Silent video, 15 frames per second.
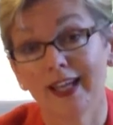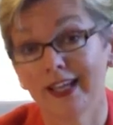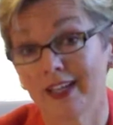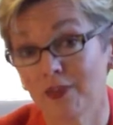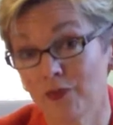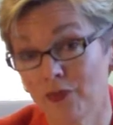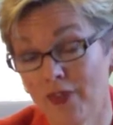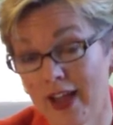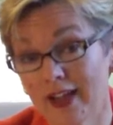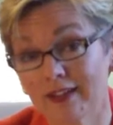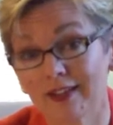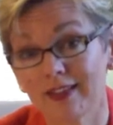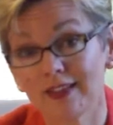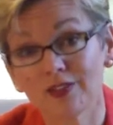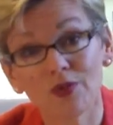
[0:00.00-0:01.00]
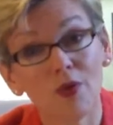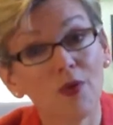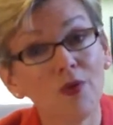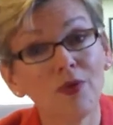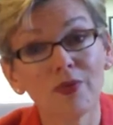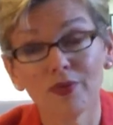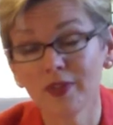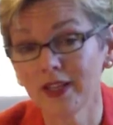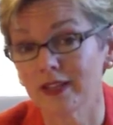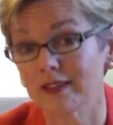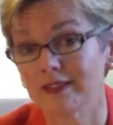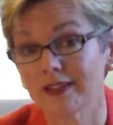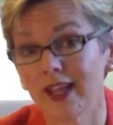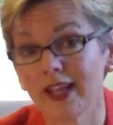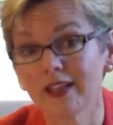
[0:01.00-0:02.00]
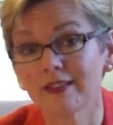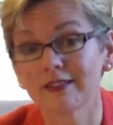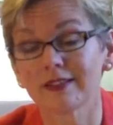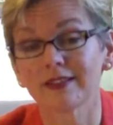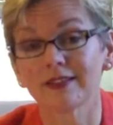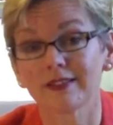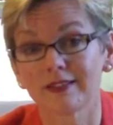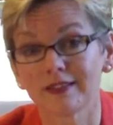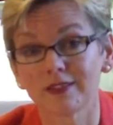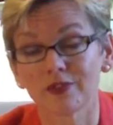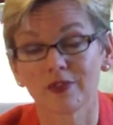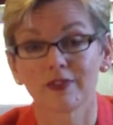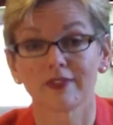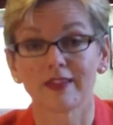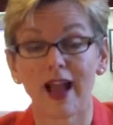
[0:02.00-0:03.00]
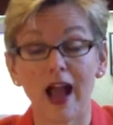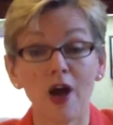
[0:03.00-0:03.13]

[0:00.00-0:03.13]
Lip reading: And in fact, this whole thing takes the decisions